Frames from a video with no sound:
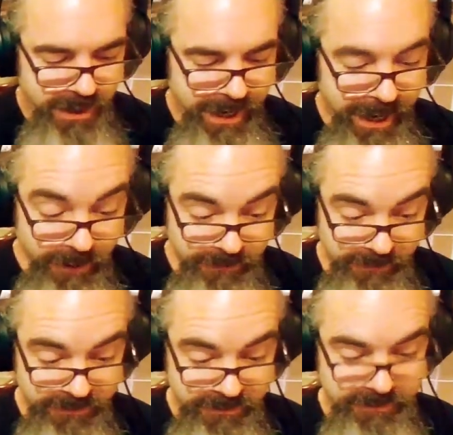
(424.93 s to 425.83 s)

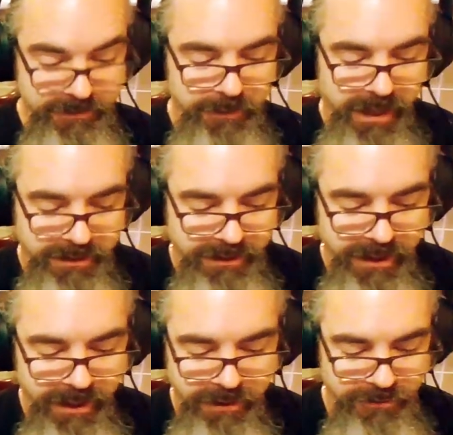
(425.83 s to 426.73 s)
Alice, the Mad
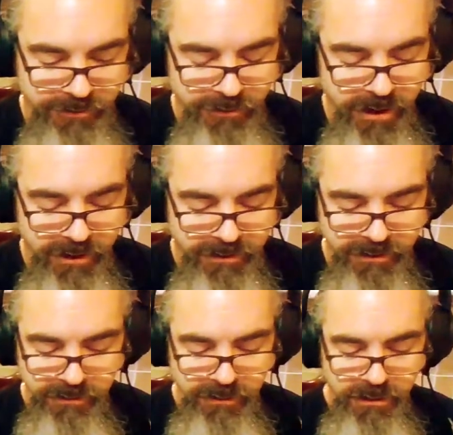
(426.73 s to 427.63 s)
Hatter cried,
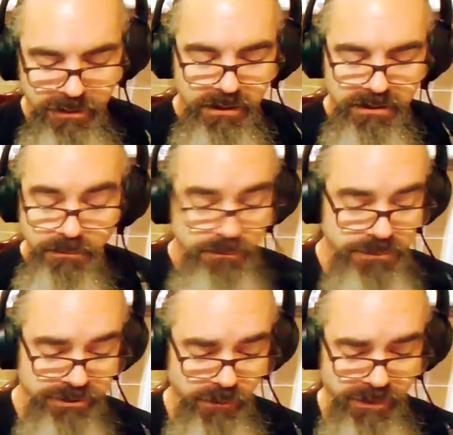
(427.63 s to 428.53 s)
come
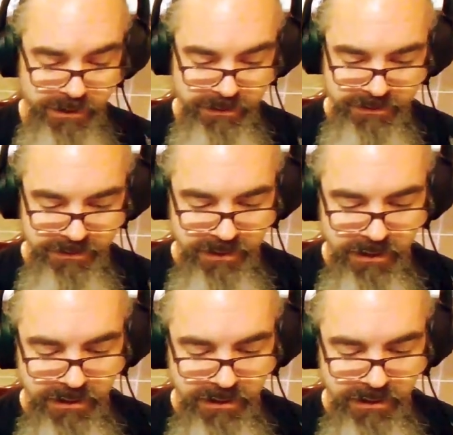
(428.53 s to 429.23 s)
join us.